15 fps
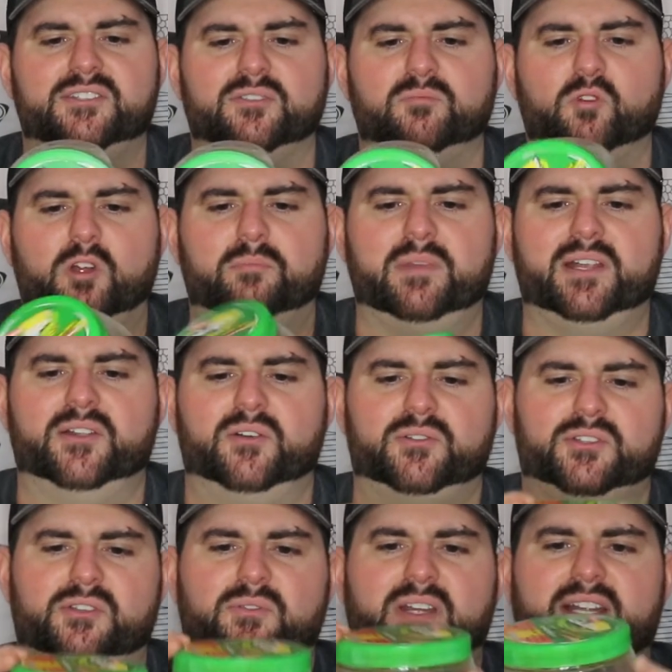are more
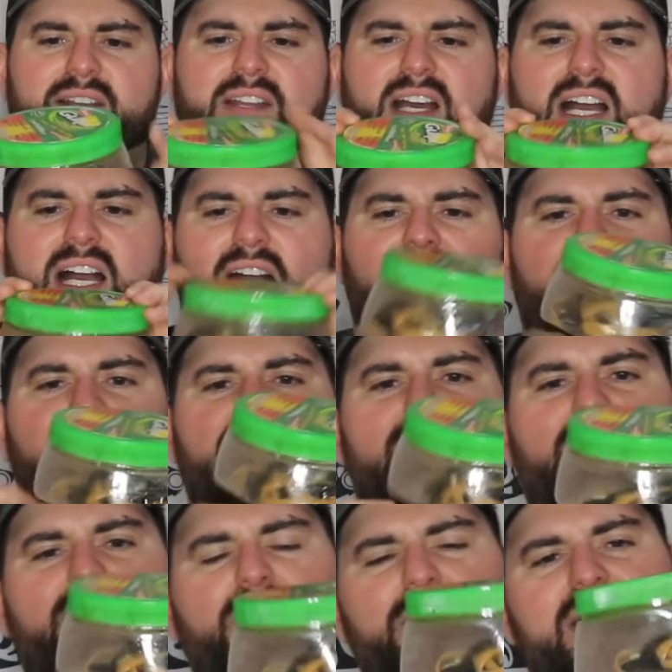minnows. They're in
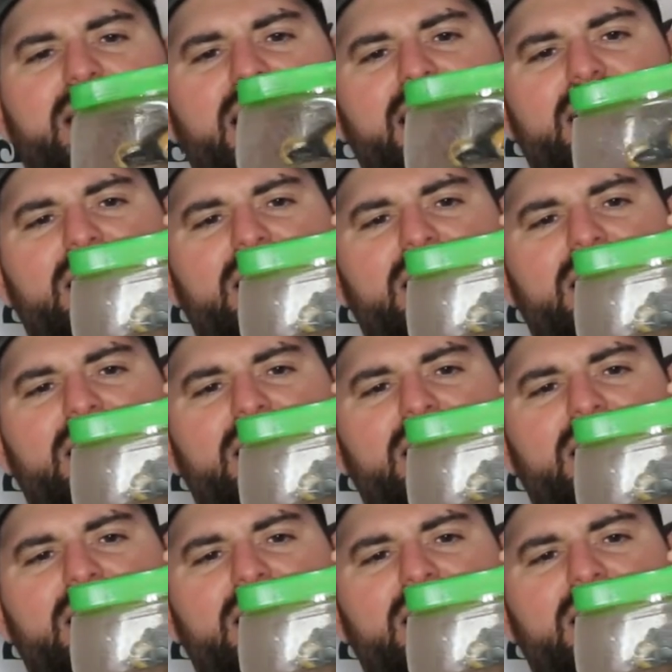like